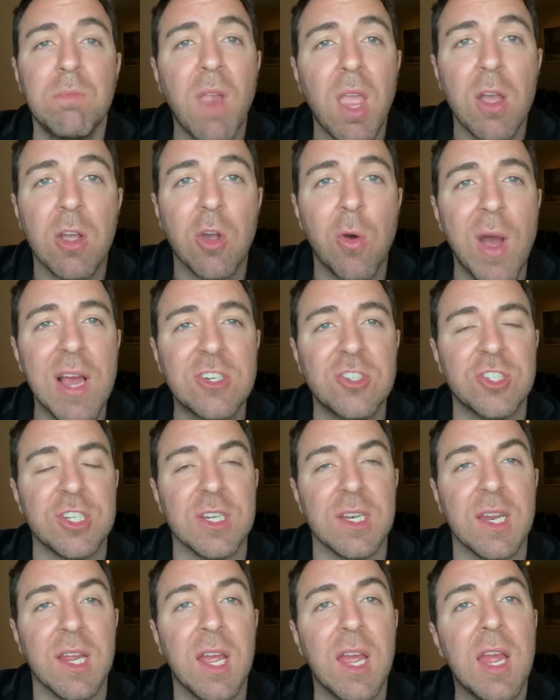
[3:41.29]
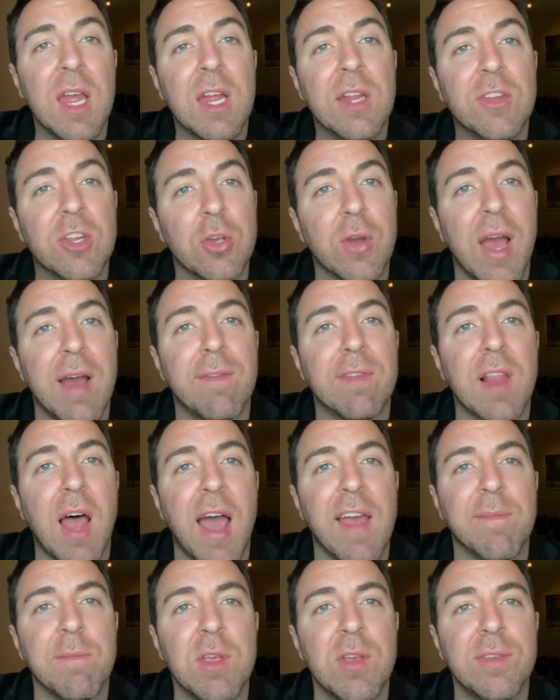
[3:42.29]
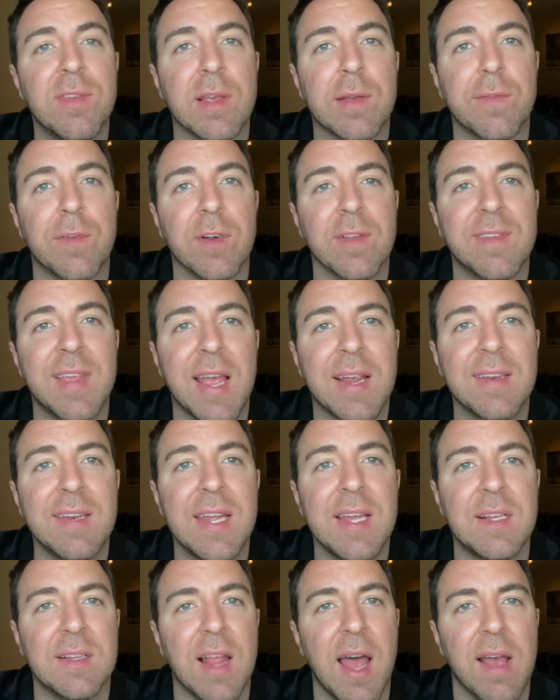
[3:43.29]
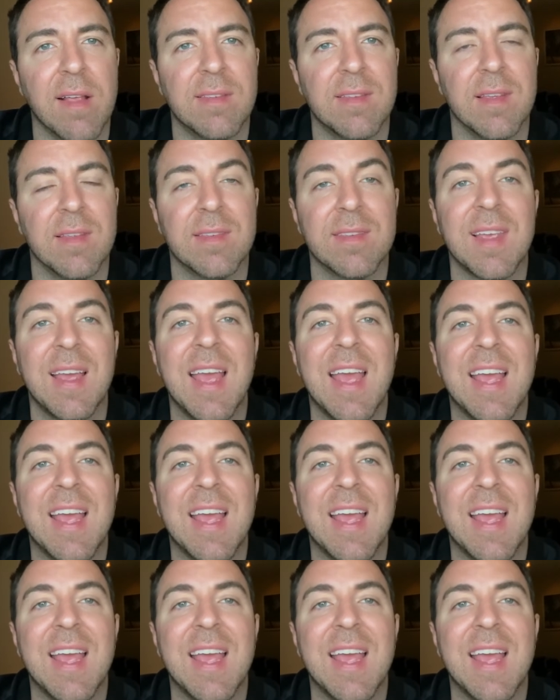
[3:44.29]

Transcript: Question, do you have live music for technique classes?